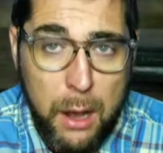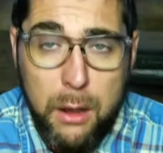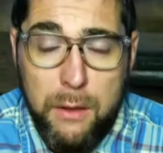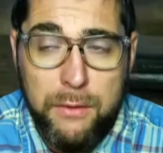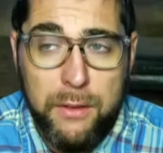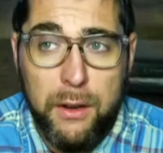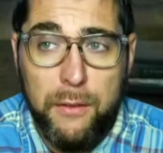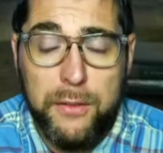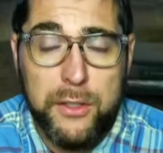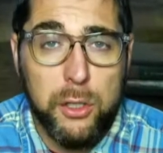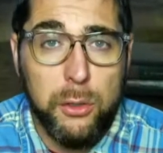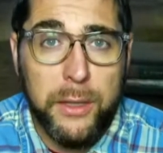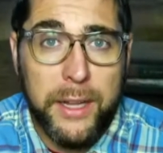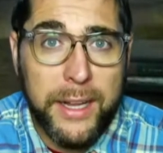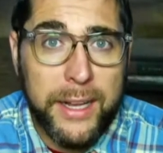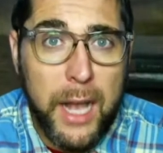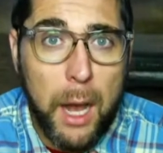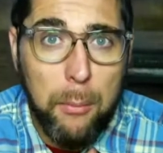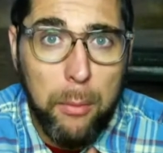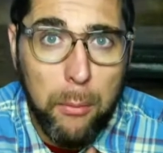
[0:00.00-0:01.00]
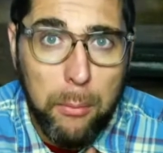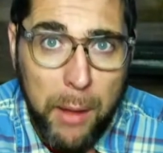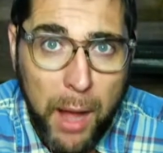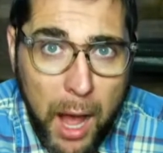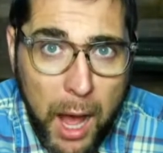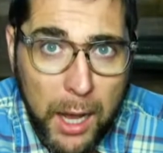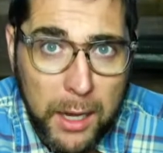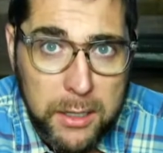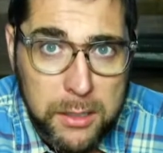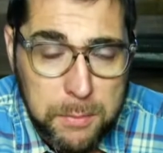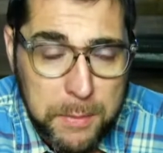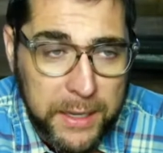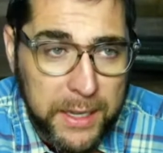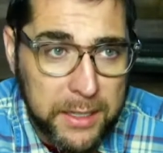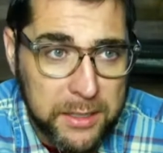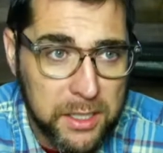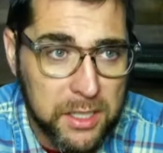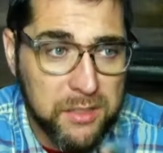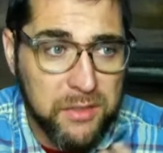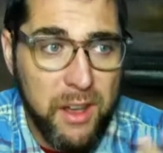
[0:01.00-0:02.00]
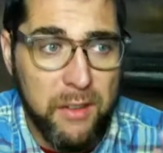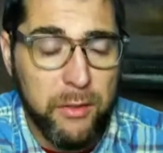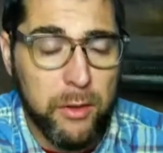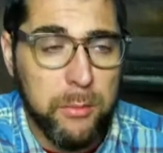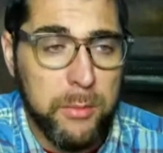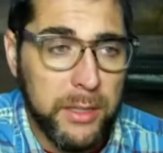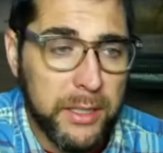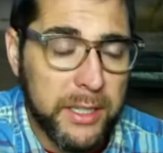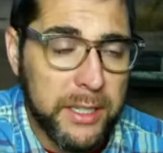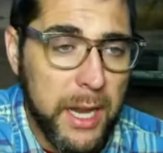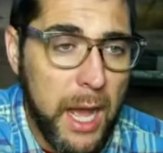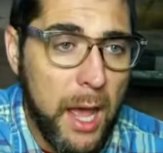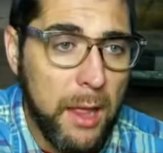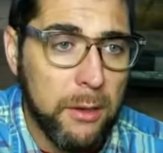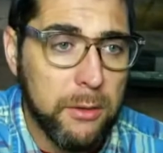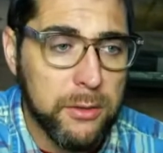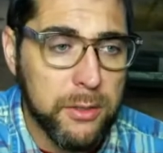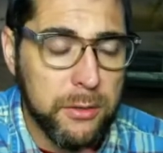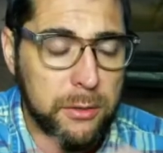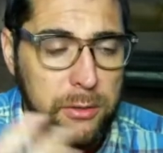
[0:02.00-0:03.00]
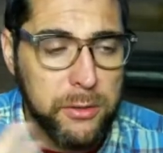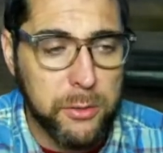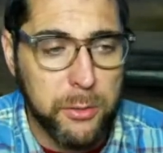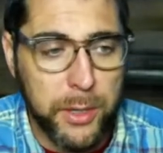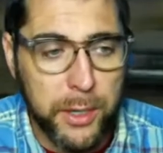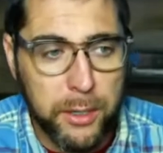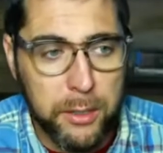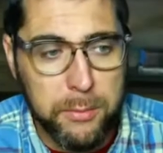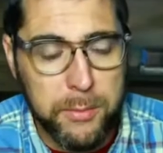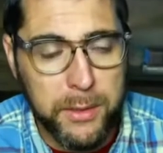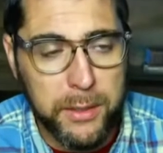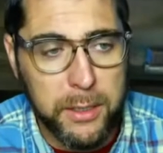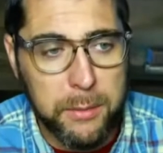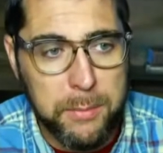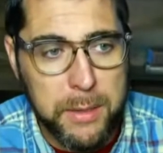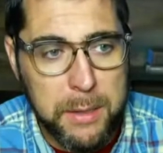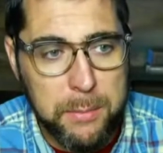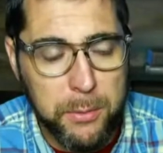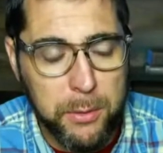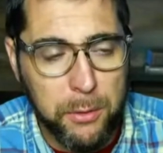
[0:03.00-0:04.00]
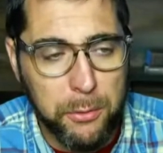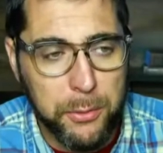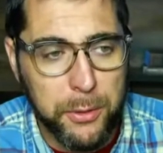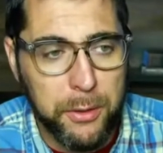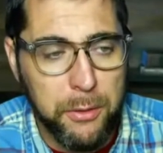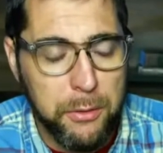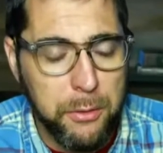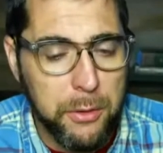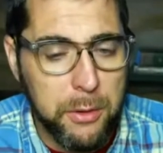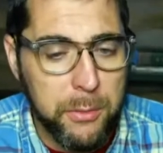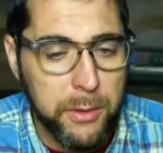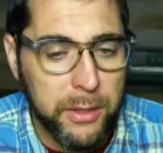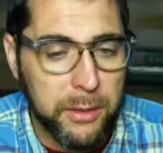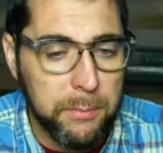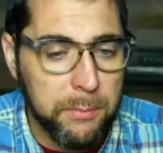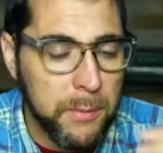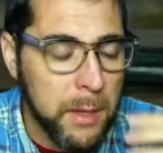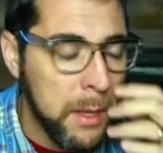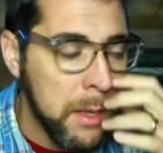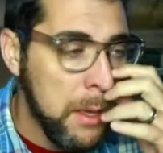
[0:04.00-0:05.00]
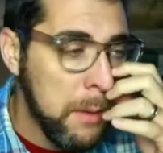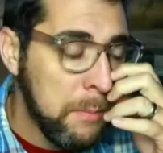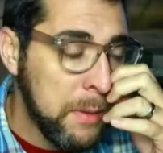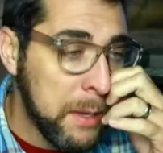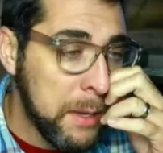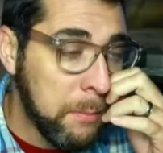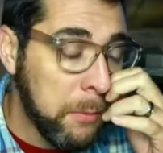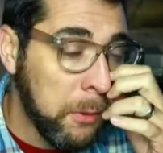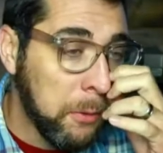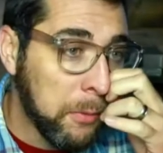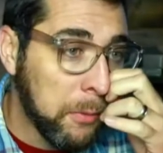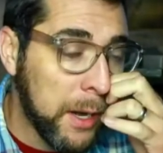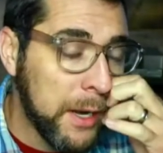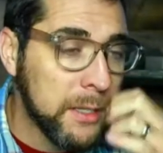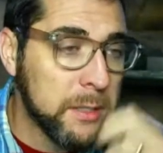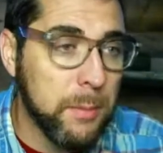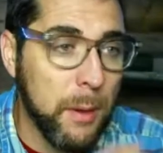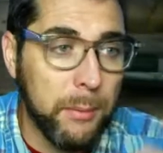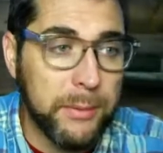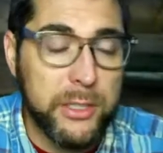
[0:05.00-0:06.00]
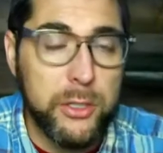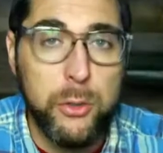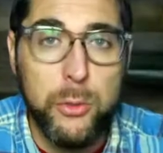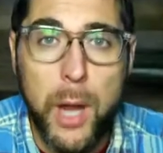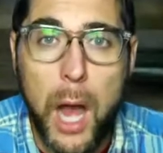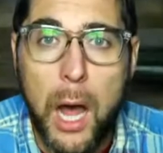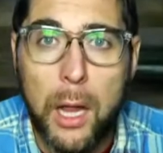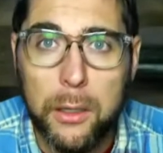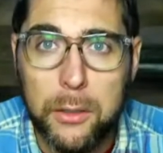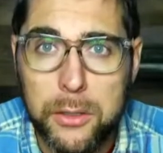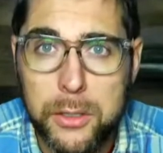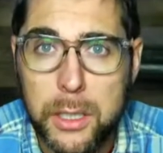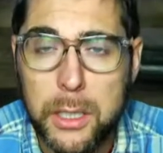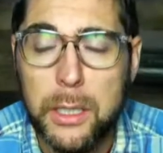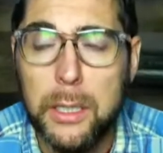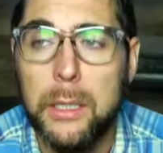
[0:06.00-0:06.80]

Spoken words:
Now, even if it's only a couple bucks, because it's $500 million and there's 300 million people, 330 million people, right? It's probably $2,